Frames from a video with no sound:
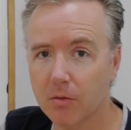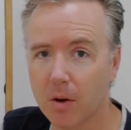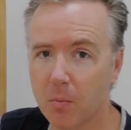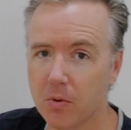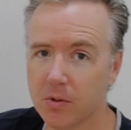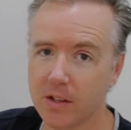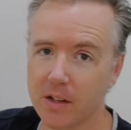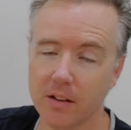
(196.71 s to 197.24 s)

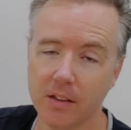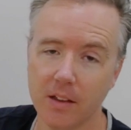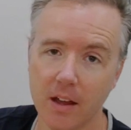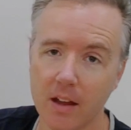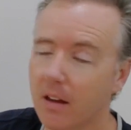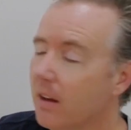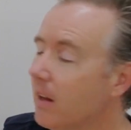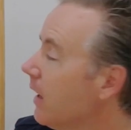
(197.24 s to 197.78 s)
represented
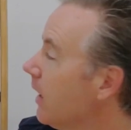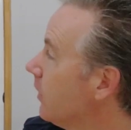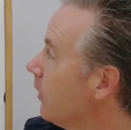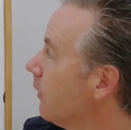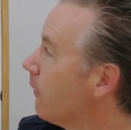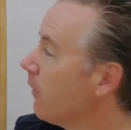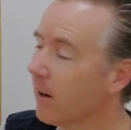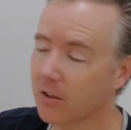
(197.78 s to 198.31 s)
there as
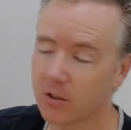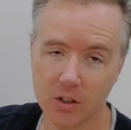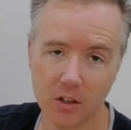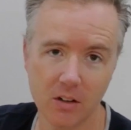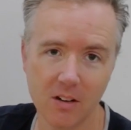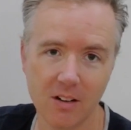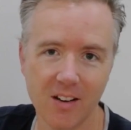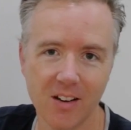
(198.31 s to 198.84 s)
a
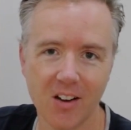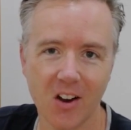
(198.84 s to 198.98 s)
fraction